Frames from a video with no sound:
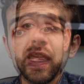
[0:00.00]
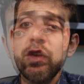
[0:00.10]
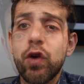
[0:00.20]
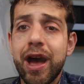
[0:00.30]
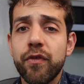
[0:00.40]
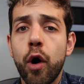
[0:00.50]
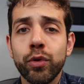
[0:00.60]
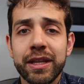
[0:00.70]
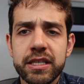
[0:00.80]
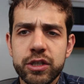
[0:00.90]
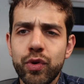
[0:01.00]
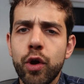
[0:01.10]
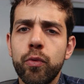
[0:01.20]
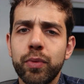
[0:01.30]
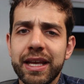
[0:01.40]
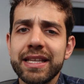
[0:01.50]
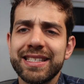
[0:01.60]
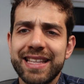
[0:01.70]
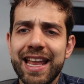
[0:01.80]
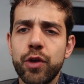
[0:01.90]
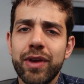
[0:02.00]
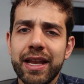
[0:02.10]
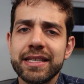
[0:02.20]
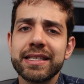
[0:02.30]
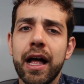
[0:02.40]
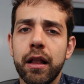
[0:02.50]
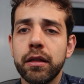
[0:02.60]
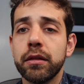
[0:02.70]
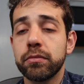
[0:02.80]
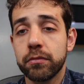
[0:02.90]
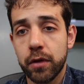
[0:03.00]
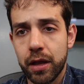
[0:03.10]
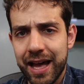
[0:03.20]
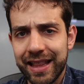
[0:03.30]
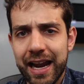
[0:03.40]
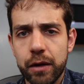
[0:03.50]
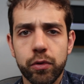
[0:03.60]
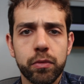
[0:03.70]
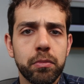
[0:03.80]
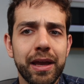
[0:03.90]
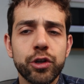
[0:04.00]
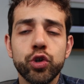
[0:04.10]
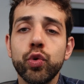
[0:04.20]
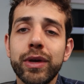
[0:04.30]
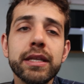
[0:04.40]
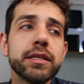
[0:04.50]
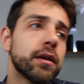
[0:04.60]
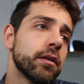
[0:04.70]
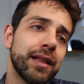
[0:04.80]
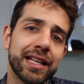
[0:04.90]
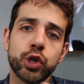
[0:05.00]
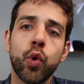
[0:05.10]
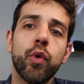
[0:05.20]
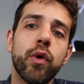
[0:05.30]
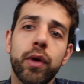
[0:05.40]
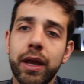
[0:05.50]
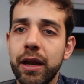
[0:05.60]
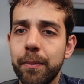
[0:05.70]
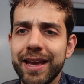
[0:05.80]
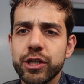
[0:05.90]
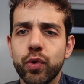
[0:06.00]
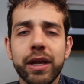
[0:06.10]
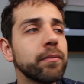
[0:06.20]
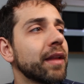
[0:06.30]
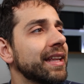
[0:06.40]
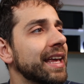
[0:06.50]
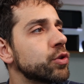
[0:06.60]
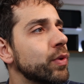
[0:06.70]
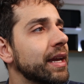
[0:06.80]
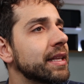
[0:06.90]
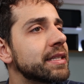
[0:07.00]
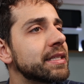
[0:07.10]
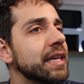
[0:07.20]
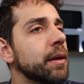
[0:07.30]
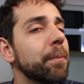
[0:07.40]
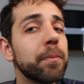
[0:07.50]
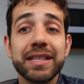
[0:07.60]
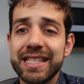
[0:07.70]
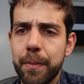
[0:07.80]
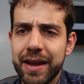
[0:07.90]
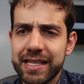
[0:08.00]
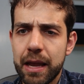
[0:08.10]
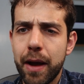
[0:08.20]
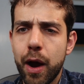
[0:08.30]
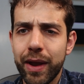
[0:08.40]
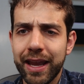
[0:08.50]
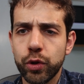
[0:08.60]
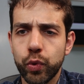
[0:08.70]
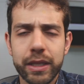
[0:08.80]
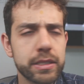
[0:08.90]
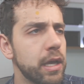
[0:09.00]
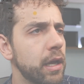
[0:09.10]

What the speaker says: If you have all these three components, then you can install Alarmo. And to do it, let's go here my screen and that we can see step by step how I can do it.